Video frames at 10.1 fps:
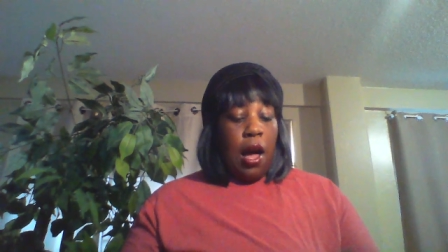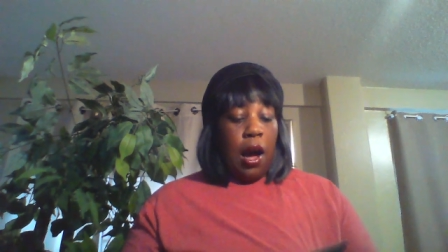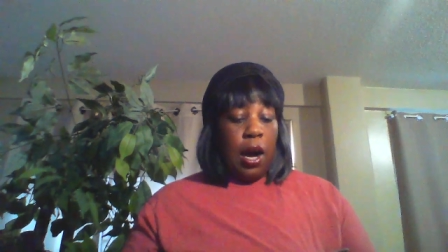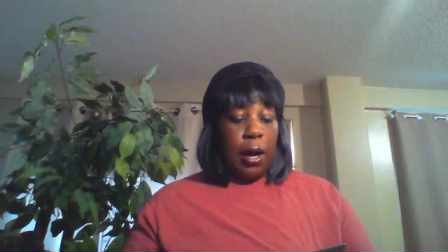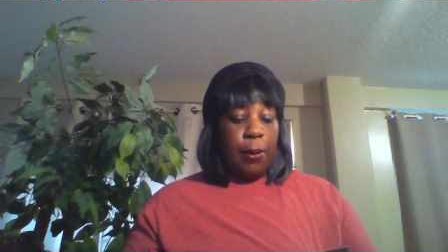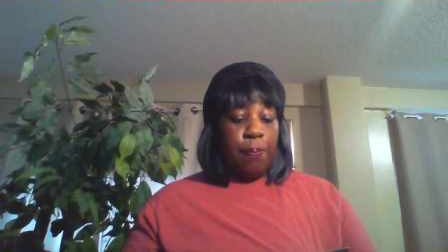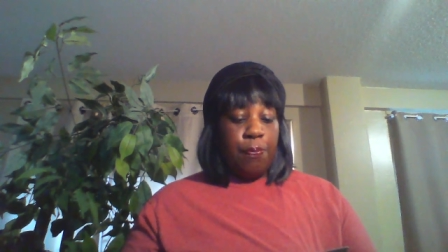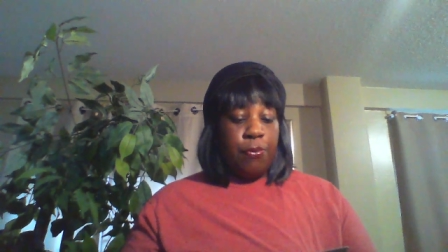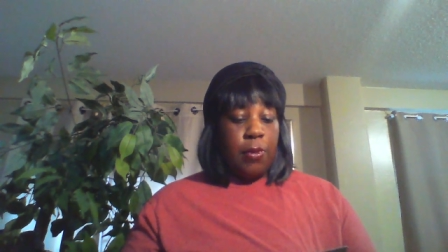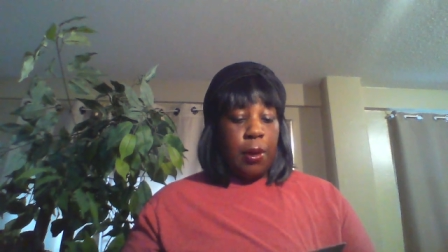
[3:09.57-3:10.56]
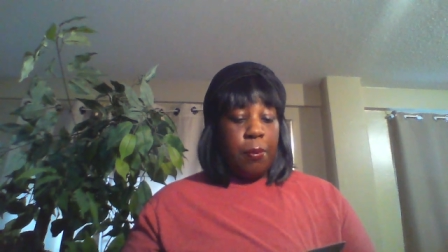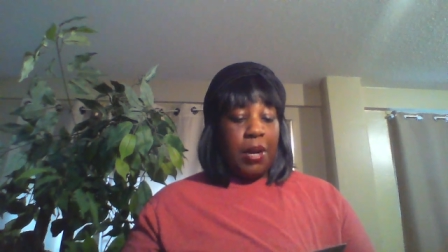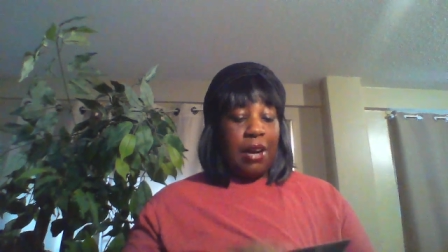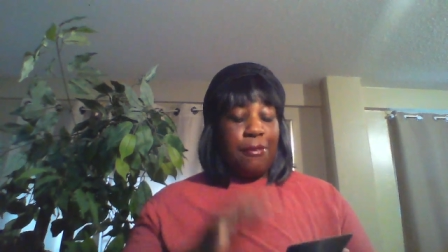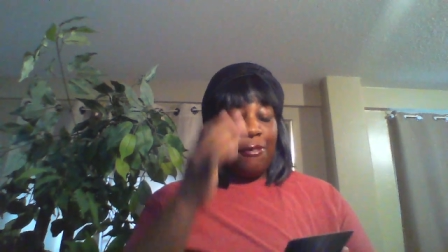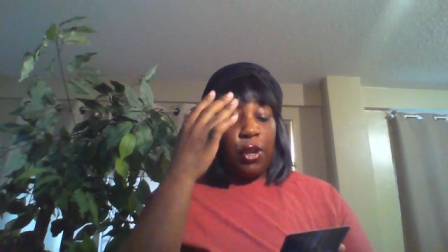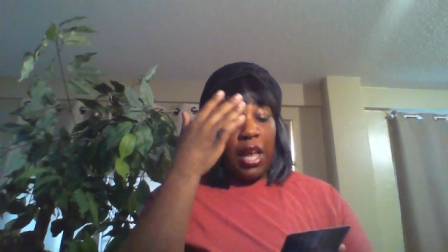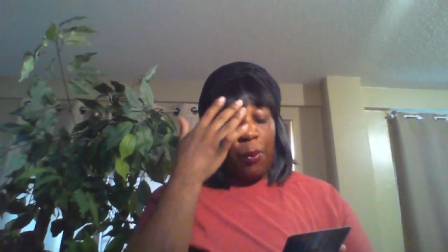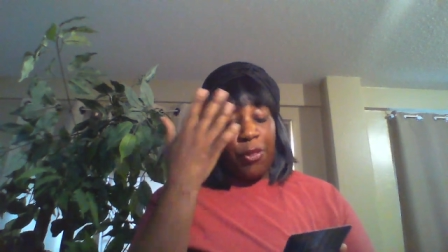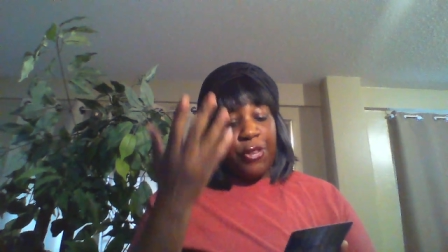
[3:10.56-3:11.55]
Um, but I feel
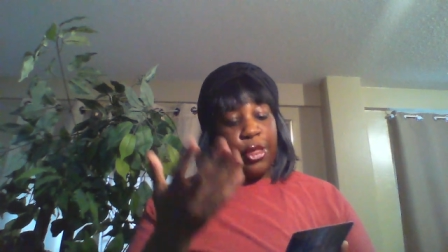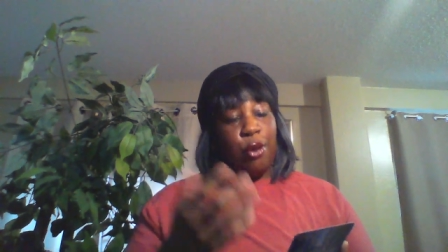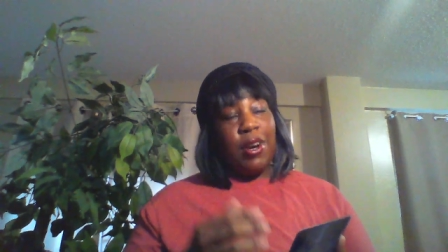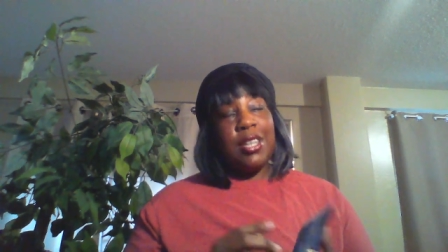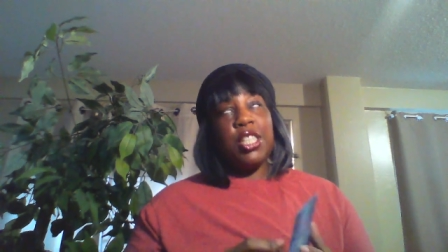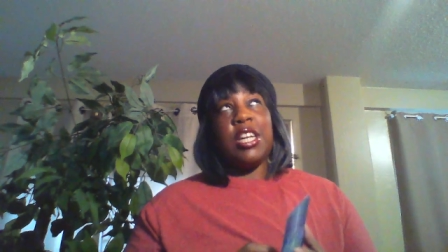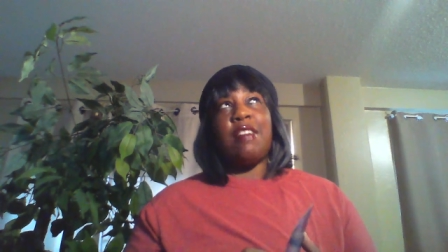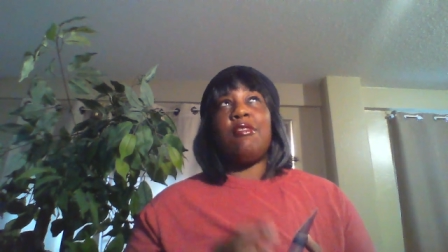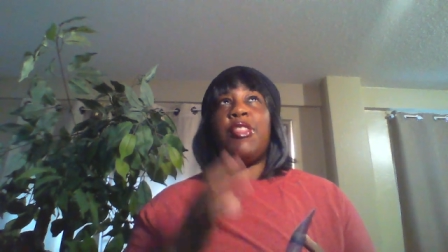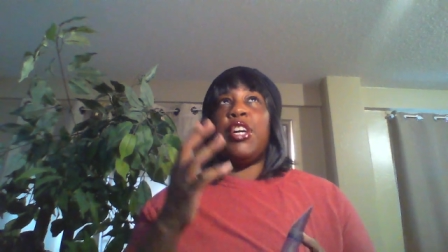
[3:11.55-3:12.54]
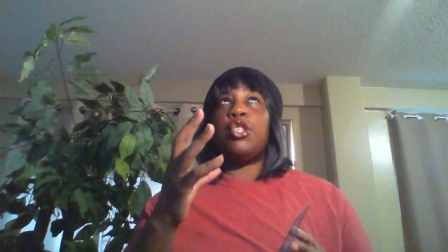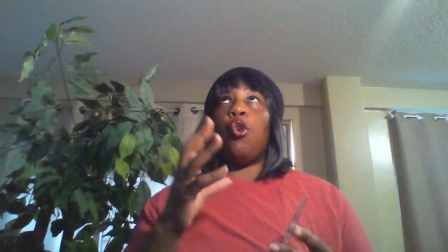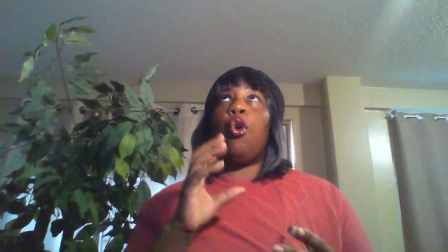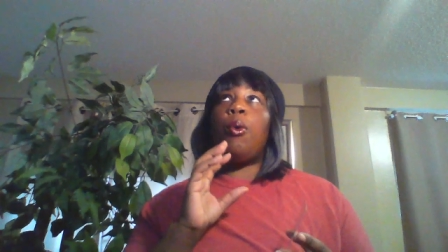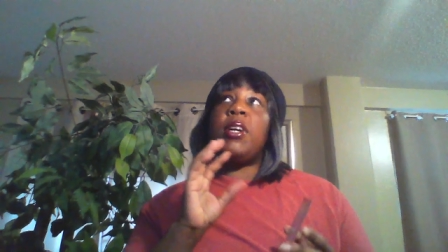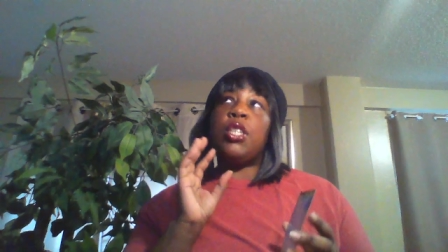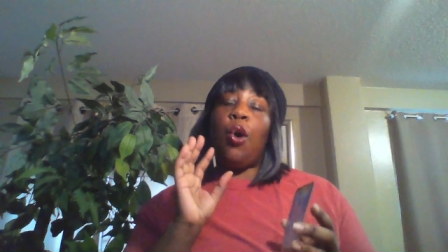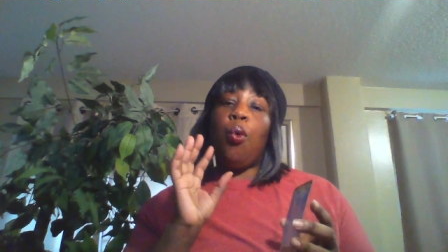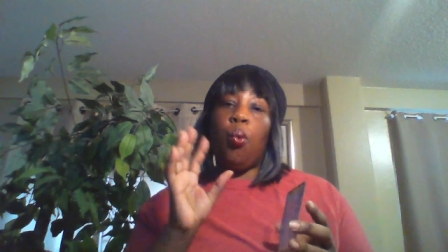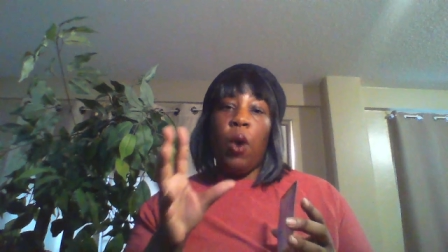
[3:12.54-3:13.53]
like with the third eye chakra, there's always
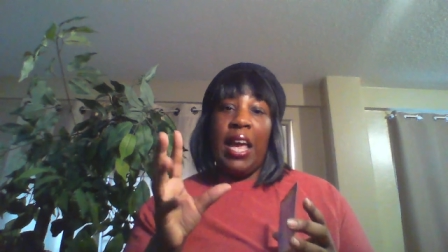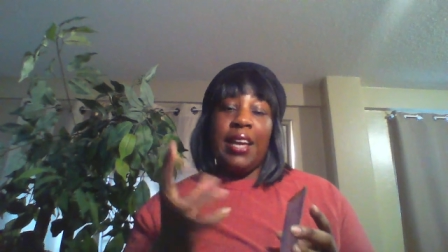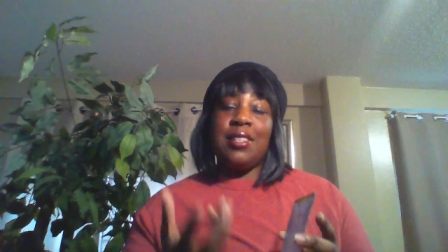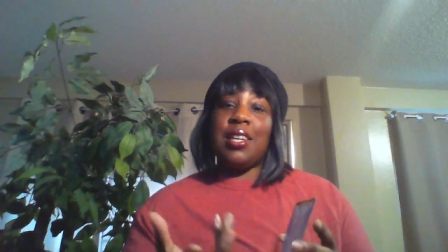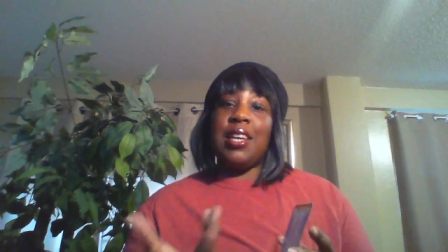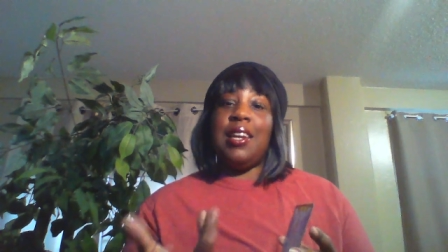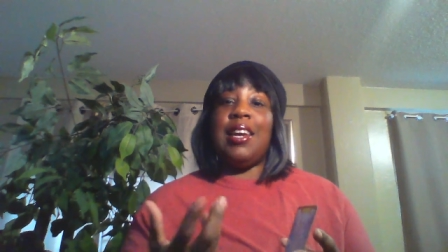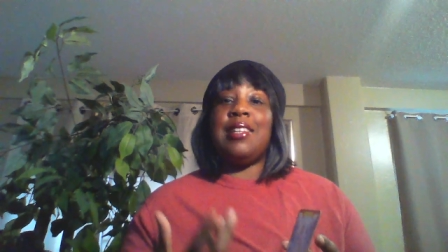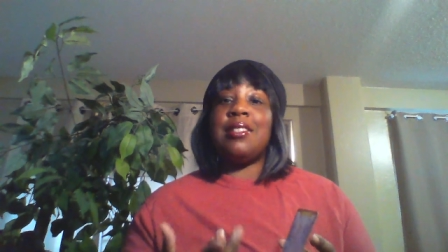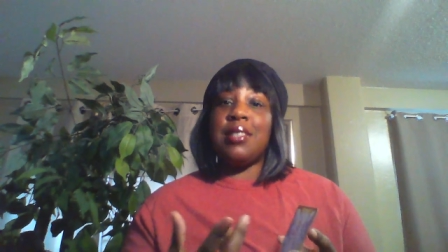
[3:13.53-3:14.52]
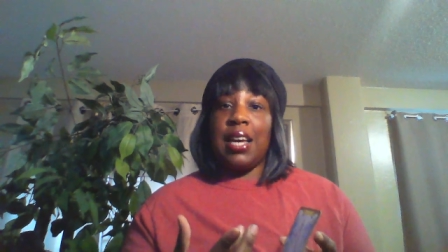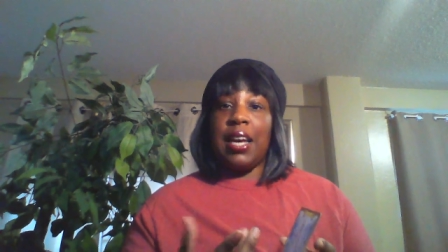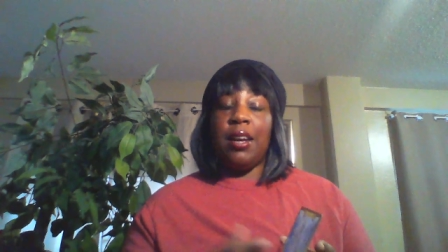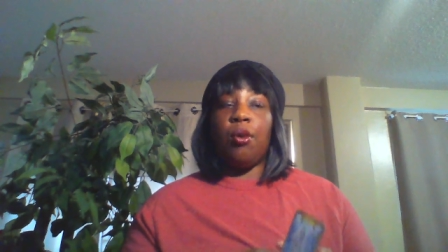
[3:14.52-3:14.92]
a way to get insight.